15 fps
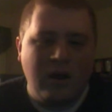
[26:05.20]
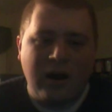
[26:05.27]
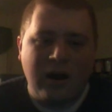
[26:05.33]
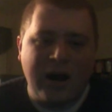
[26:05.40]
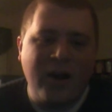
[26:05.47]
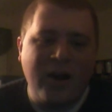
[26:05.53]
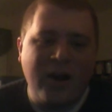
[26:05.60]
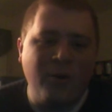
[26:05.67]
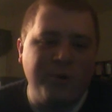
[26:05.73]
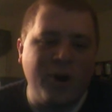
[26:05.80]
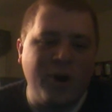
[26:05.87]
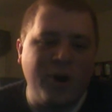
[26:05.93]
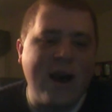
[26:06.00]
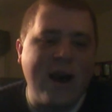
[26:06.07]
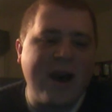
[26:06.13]
I don't know
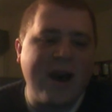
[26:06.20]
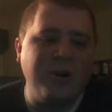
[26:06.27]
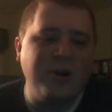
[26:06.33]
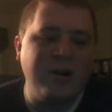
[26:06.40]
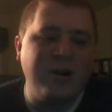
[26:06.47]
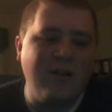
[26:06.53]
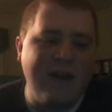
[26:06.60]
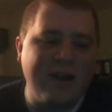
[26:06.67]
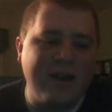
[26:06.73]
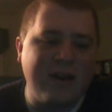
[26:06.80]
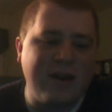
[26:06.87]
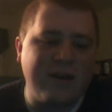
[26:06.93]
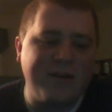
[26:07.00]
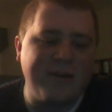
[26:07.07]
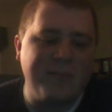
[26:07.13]
how to like.
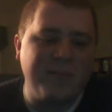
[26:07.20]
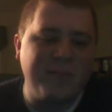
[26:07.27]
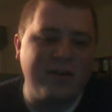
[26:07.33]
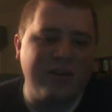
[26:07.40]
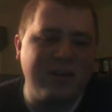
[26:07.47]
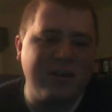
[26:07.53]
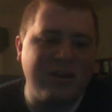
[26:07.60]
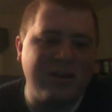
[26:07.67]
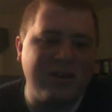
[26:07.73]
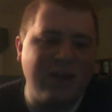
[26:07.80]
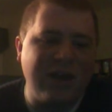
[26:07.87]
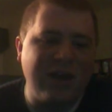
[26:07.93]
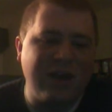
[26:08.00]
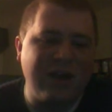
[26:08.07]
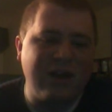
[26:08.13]

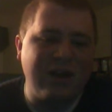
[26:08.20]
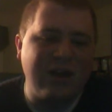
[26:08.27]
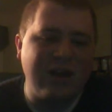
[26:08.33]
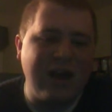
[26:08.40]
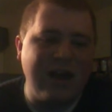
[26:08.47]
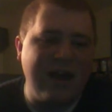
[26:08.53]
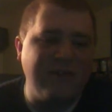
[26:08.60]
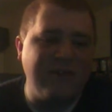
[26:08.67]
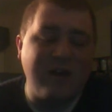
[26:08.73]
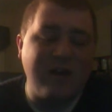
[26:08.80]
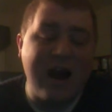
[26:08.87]
I